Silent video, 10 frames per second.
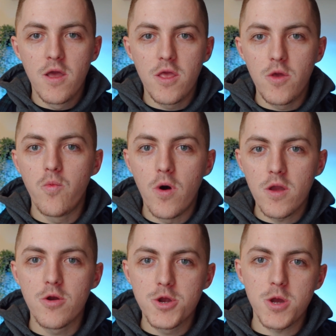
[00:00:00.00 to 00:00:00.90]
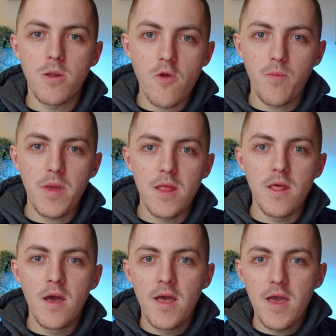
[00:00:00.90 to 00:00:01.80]
you want your shutter speed
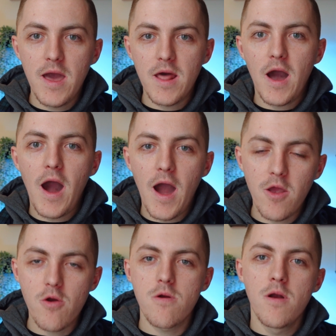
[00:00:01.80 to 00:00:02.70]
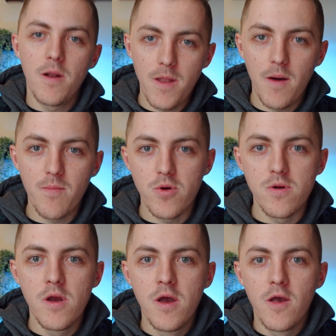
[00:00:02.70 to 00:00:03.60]
at a higher number
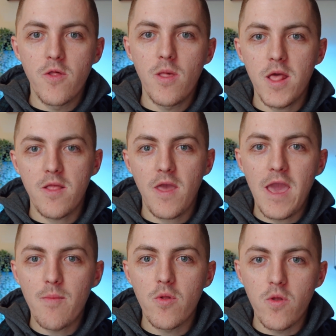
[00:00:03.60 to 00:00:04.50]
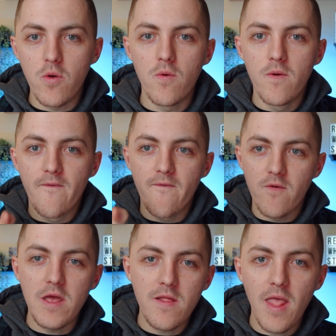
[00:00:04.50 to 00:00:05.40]
so that it's able to
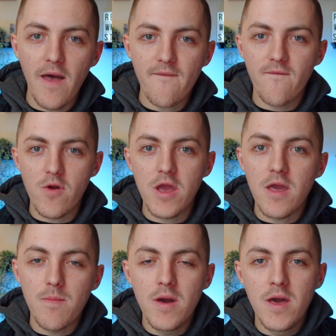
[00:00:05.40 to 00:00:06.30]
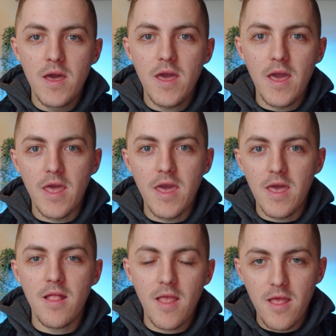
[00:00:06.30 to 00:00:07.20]
freeze that frame and
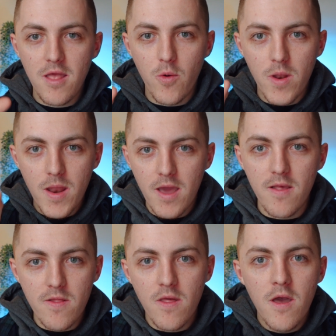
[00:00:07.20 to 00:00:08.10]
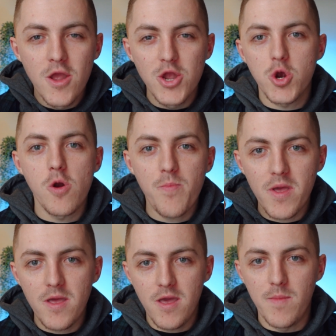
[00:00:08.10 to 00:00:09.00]
get you a nice sharp
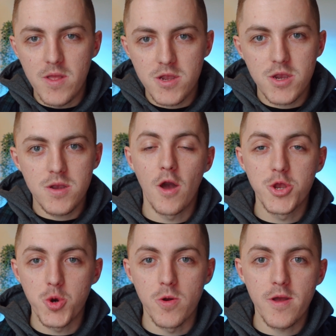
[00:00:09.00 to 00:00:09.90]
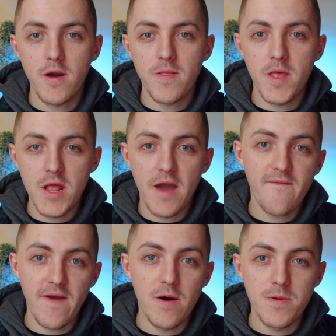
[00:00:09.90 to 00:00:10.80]
image. A shortcut that I
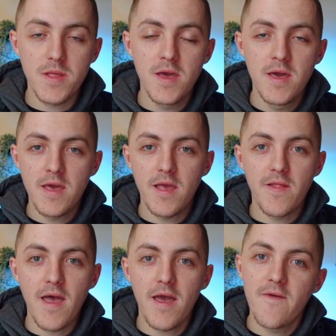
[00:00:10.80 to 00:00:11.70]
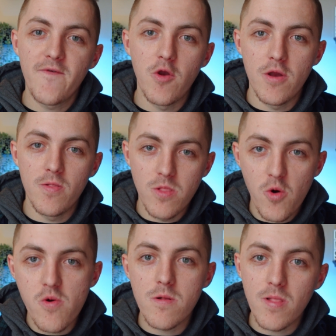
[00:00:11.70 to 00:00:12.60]
found is that if you're in
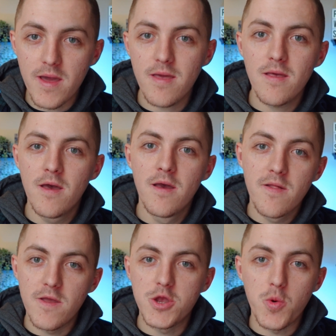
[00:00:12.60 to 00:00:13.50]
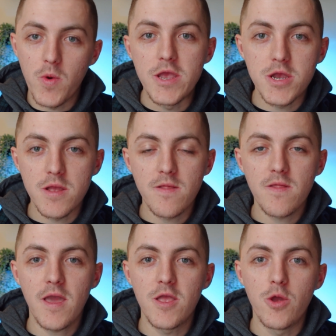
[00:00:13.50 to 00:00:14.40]
lower light situations
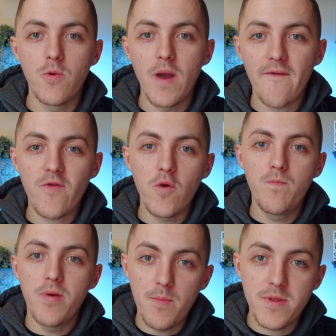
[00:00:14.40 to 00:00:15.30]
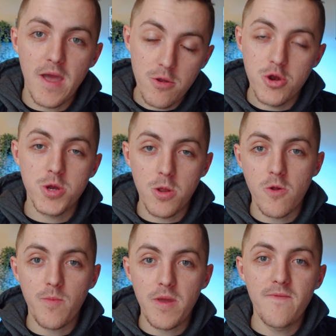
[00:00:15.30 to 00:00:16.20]
and you have to bump down your shutter
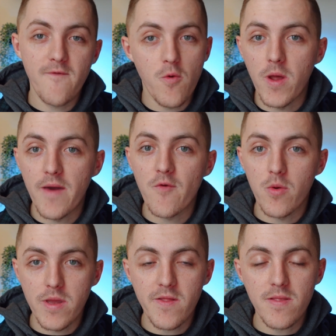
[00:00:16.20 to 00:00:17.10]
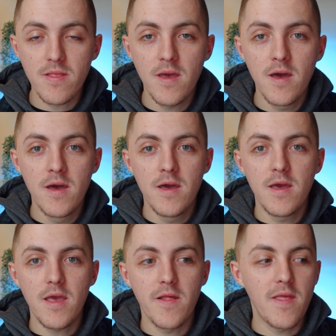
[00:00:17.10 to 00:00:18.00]
speed for whatever reason,
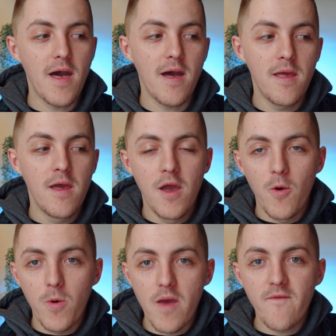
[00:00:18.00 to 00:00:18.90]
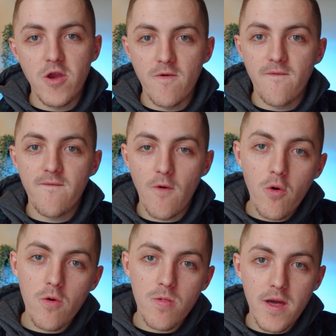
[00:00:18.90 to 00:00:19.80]
is that whatever your
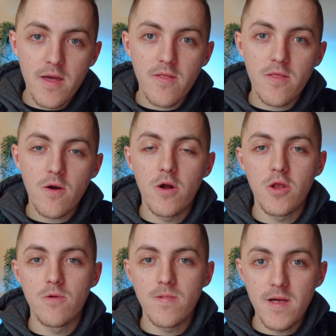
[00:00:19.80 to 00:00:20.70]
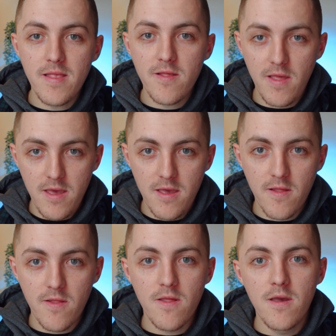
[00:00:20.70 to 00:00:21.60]
focal length on your lens
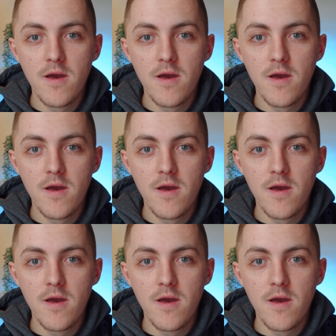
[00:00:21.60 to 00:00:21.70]
is,